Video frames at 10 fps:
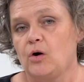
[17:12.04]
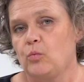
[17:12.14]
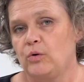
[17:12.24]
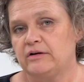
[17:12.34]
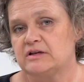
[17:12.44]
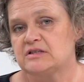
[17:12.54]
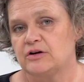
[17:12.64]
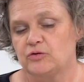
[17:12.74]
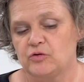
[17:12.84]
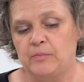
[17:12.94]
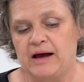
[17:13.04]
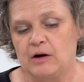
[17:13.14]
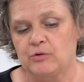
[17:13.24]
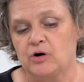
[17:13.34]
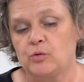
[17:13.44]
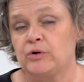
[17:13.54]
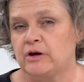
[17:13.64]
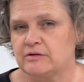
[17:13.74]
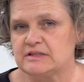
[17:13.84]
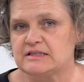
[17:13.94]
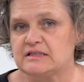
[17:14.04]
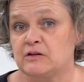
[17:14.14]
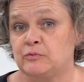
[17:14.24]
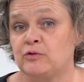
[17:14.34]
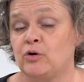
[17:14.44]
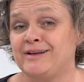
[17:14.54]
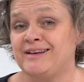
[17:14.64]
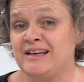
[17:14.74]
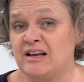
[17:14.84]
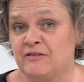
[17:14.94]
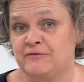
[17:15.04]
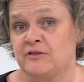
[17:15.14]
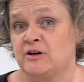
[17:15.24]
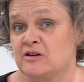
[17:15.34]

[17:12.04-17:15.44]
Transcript: When I turn on the power, we're going to see if we've got enough